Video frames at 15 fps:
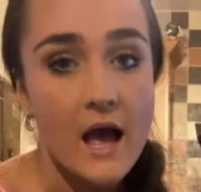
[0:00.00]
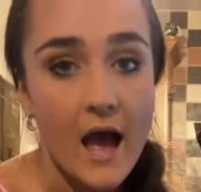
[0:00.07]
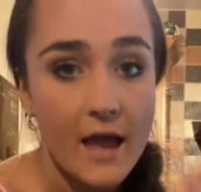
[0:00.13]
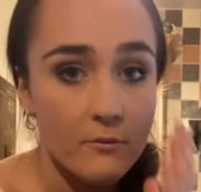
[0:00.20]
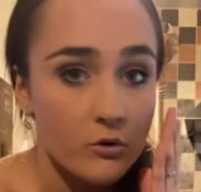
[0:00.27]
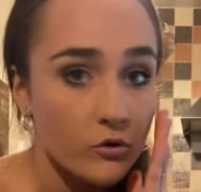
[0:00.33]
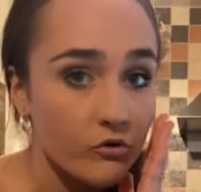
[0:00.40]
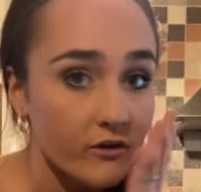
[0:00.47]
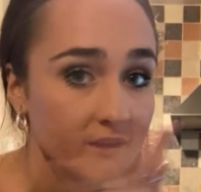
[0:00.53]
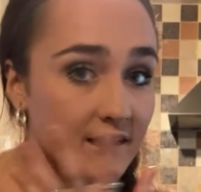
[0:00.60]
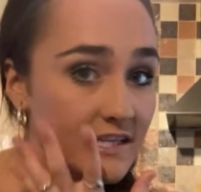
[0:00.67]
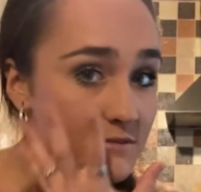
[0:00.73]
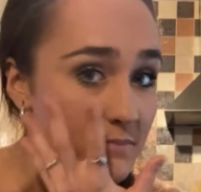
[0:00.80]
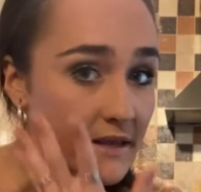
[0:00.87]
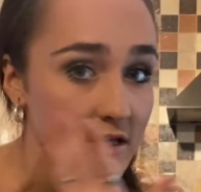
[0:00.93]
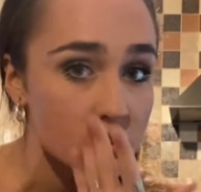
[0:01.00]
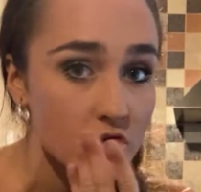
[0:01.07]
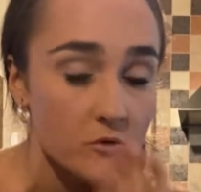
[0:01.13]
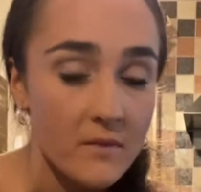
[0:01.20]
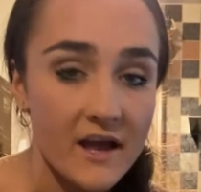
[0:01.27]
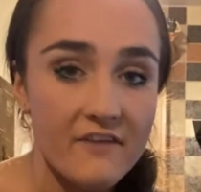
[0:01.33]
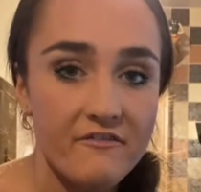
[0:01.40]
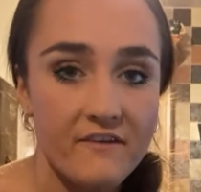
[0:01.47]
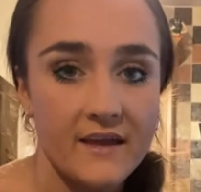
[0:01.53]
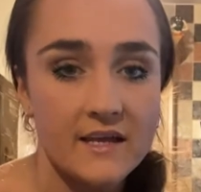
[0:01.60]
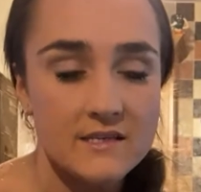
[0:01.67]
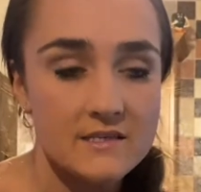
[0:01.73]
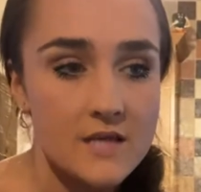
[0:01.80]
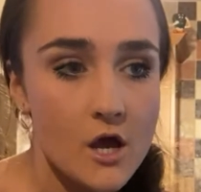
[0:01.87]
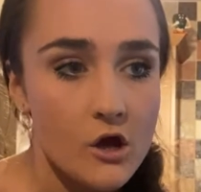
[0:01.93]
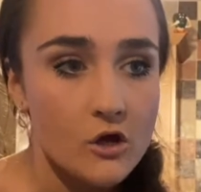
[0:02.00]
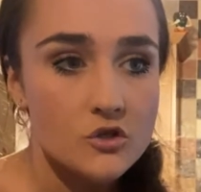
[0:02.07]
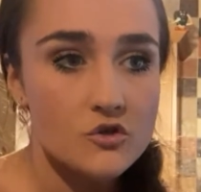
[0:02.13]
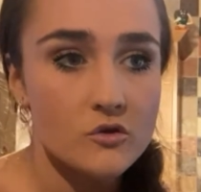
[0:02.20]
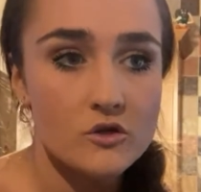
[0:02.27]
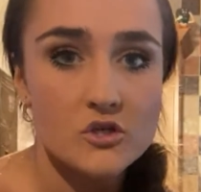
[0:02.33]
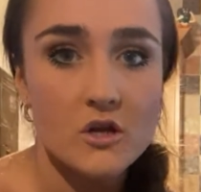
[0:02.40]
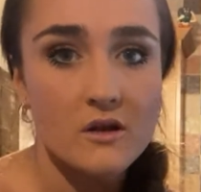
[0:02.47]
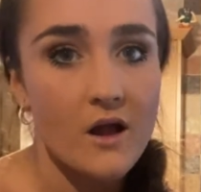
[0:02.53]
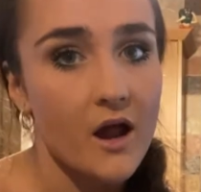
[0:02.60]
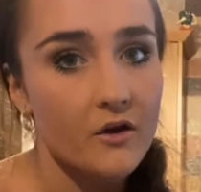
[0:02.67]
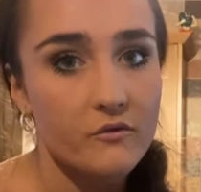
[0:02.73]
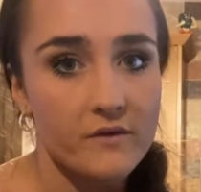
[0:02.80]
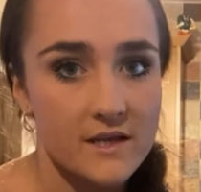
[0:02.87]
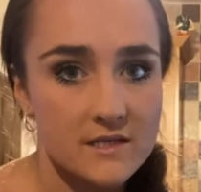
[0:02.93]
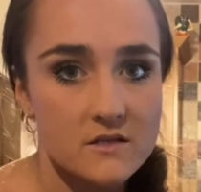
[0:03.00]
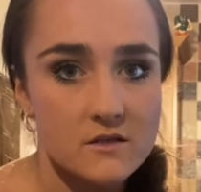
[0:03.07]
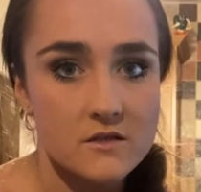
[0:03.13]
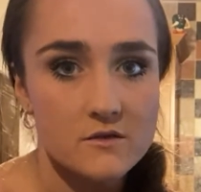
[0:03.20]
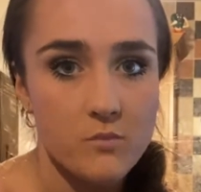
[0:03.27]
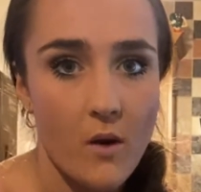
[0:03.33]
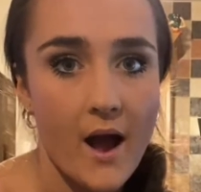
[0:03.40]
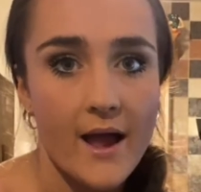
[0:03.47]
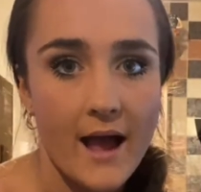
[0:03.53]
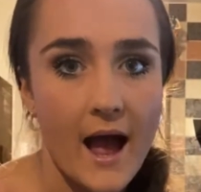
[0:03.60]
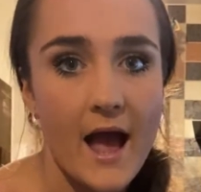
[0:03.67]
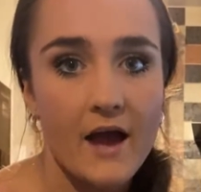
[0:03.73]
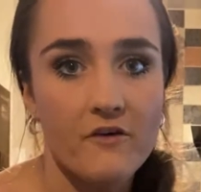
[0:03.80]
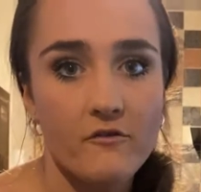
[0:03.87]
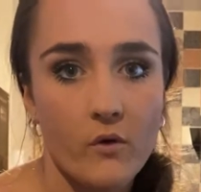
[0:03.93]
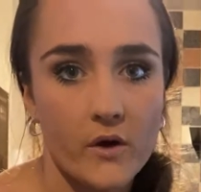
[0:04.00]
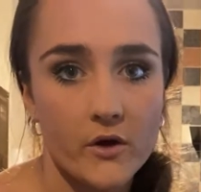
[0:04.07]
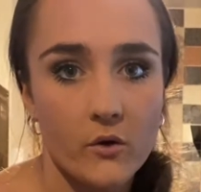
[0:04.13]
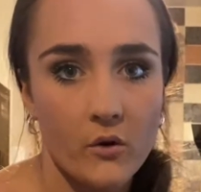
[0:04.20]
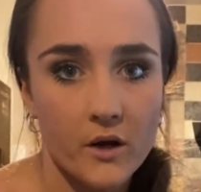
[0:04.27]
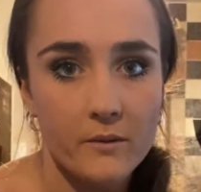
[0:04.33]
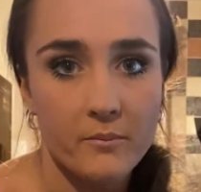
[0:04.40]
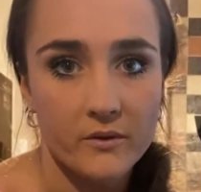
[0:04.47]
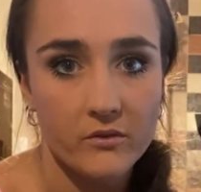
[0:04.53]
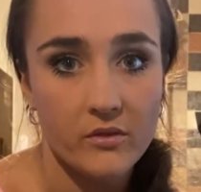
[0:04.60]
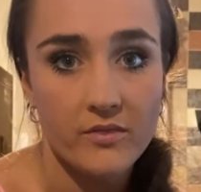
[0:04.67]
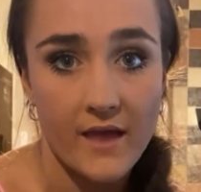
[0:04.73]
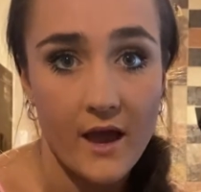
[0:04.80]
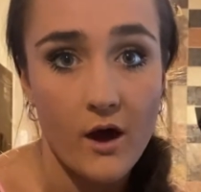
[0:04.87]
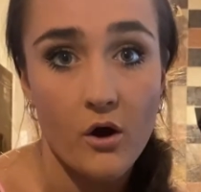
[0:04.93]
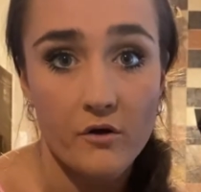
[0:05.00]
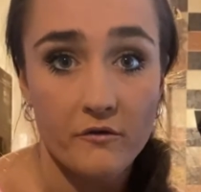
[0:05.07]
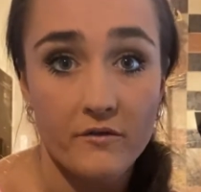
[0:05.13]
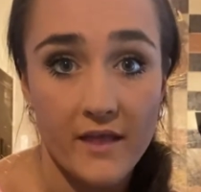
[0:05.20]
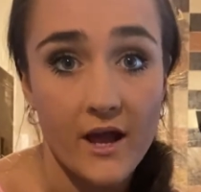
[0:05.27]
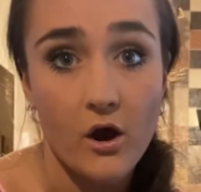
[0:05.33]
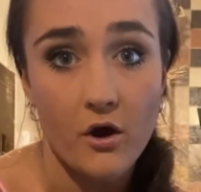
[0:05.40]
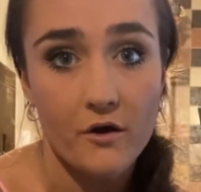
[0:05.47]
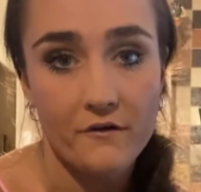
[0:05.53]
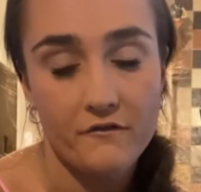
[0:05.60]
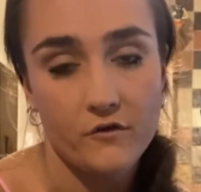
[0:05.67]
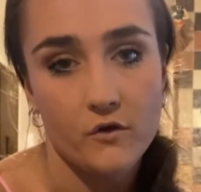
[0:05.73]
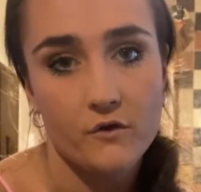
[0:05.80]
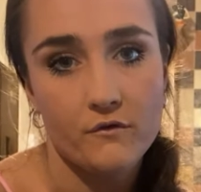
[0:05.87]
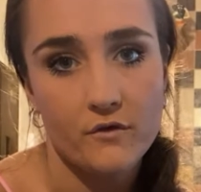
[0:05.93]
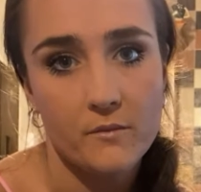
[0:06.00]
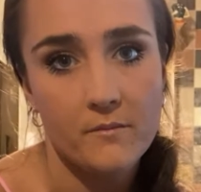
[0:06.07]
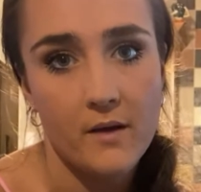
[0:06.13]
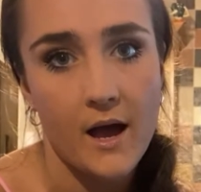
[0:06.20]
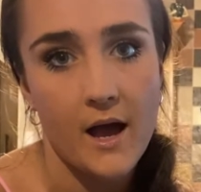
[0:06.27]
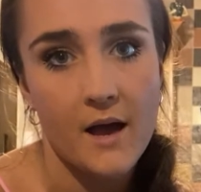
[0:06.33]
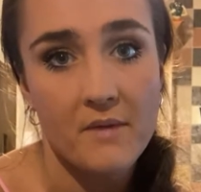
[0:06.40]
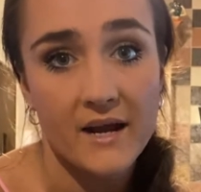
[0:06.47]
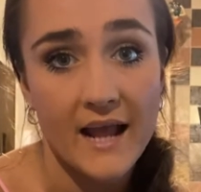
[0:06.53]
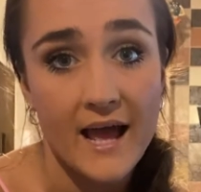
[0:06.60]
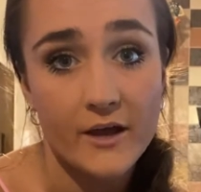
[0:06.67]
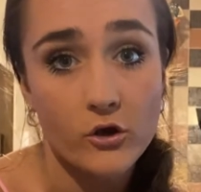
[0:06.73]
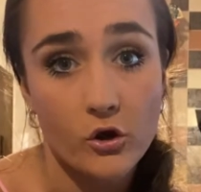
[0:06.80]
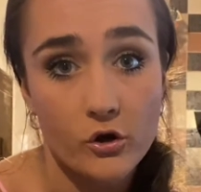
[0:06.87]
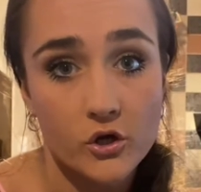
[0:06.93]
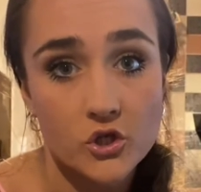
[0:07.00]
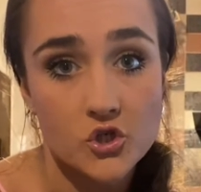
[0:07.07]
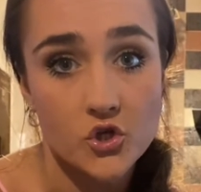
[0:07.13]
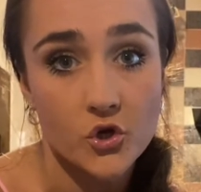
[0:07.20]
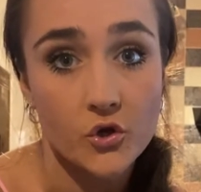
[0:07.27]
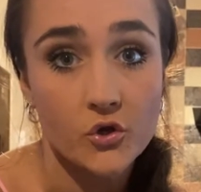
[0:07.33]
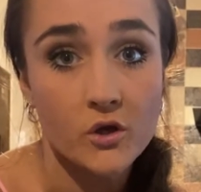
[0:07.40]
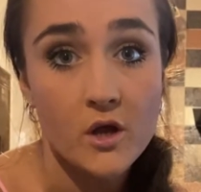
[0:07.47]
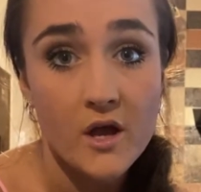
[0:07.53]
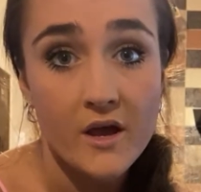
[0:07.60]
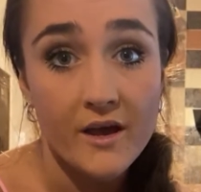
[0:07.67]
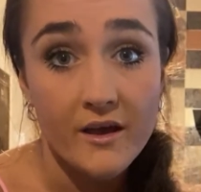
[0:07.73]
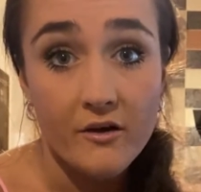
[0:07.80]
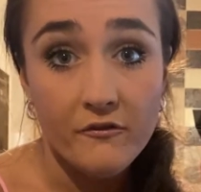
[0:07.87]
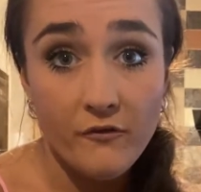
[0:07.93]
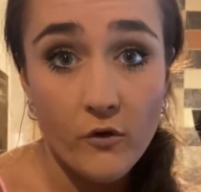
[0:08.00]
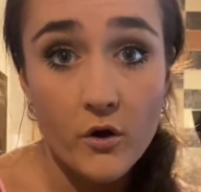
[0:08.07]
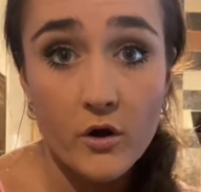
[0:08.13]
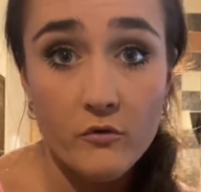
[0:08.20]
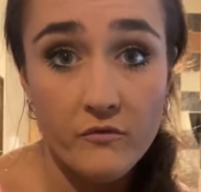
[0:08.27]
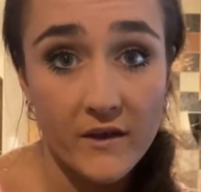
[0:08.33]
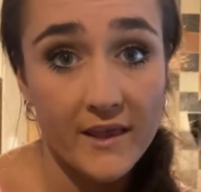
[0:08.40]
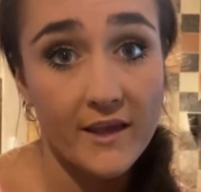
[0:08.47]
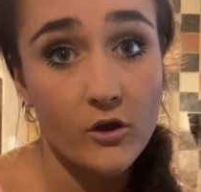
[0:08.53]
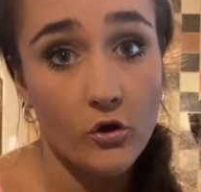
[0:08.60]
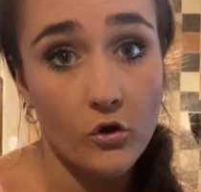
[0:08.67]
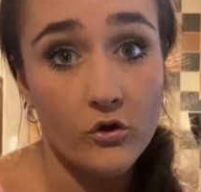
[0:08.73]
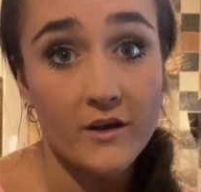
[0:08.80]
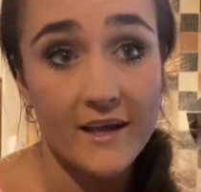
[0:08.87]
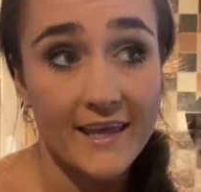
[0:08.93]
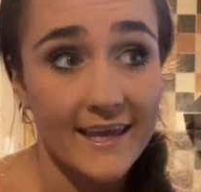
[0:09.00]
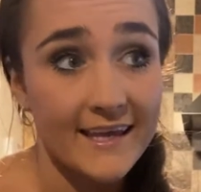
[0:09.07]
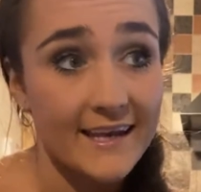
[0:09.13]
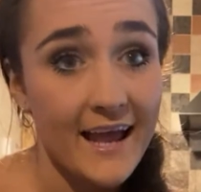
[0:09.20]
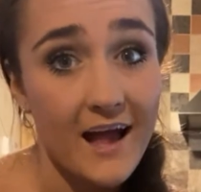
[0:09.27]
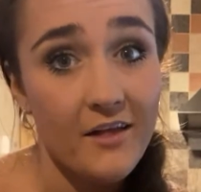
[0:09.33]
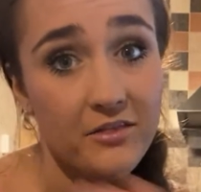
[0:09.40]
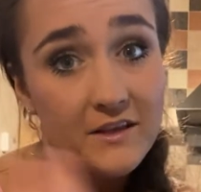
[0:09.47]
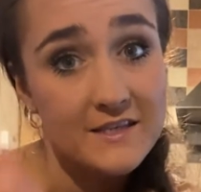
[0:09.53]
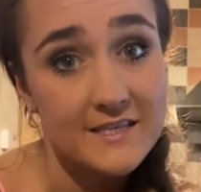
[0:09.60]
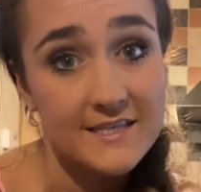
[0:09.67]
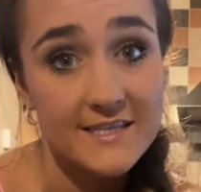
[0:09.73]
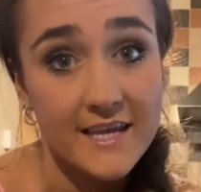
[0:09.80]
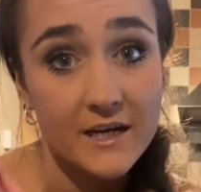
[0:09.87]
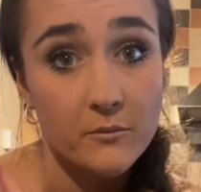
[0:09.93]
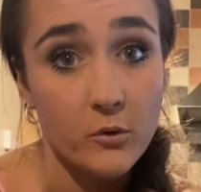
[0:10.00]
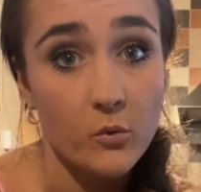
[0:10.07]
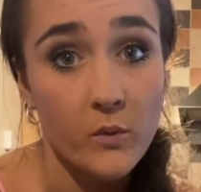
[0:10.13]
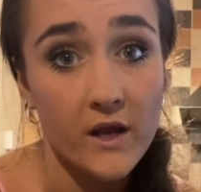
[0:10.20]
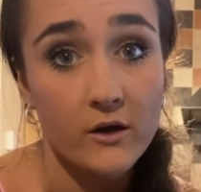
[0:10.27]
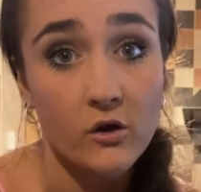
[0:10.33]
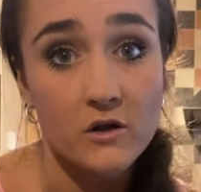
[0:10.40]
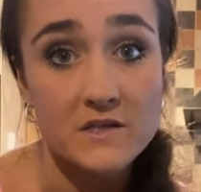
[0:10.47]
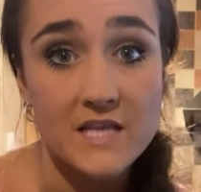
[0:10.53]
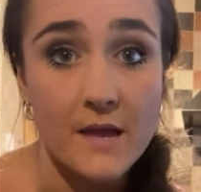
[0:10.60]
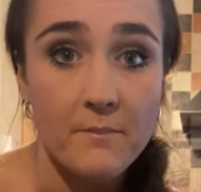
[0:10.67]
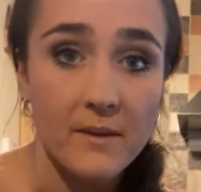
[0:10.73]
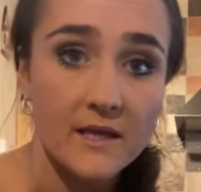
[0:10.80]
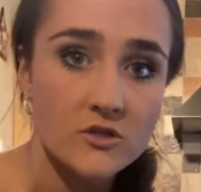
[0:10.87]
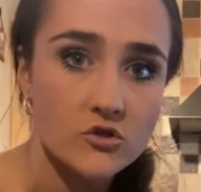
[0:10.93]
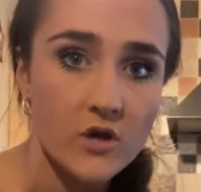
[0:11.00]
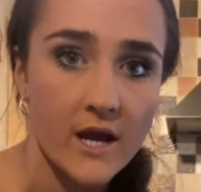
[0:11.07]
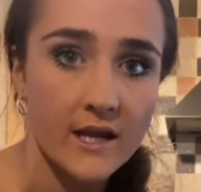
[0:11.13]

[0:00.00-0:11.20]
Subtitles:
It would create this base on my face. So there's a lot of reasons why I avoid oil, but they are a few of them. And I encourage you, for a really good, again, healthy, sustainable weight loss tip, is try